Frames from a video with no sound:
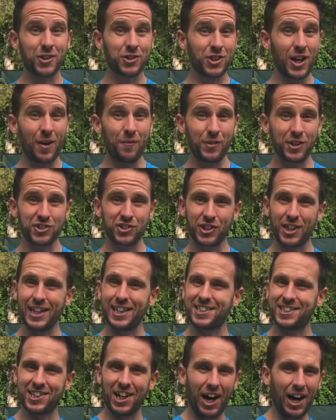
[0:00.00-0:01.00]
there's obviously
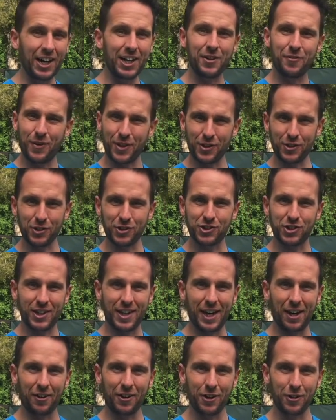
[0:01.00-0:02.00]
a ton of other
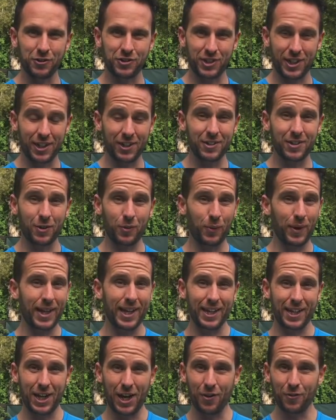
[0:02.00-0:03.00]
scenarios here that we
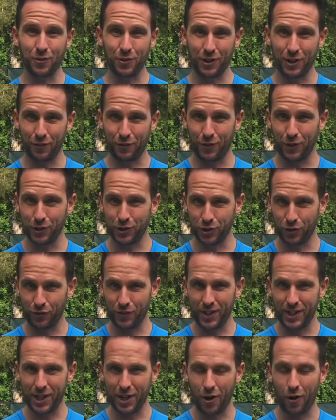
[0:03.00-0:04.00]
can cover in a future
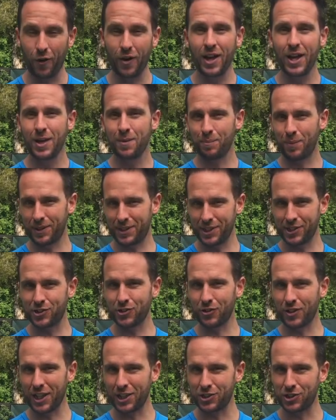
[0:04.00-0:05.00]
video, but this
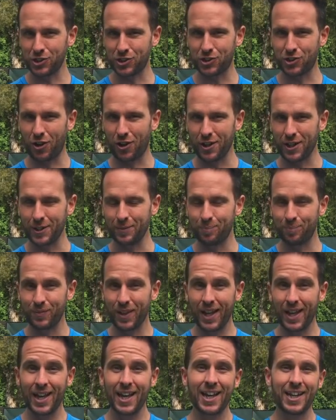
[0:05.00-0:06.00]
will get you started.
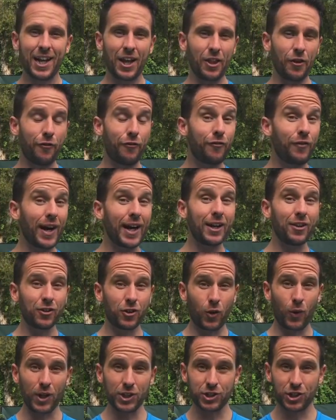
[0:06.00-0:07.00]
Now the final
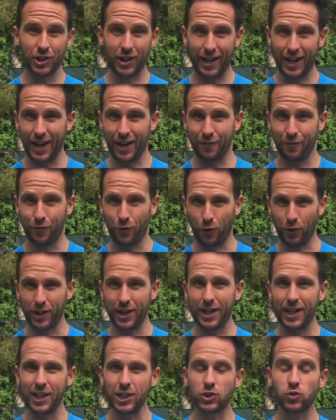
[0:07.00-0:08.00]
question I have for
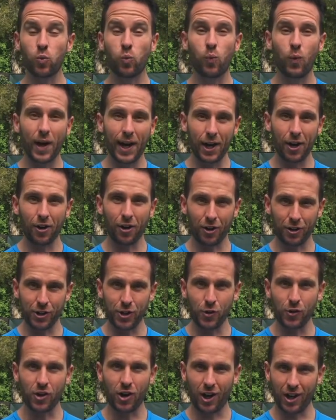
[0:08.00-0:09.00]
you is, where are
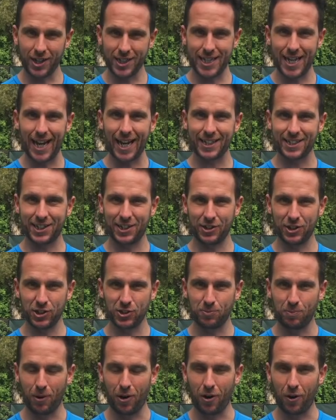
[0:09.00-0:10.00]
you contacting
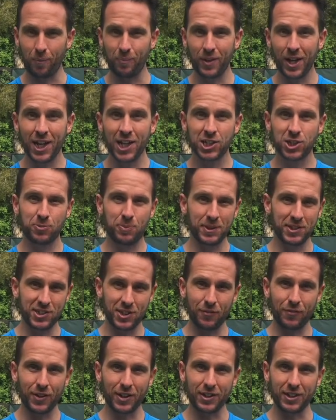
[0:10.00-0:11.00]
this ball?
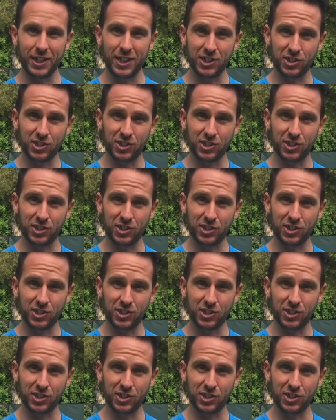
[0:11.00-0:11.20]
Specifically,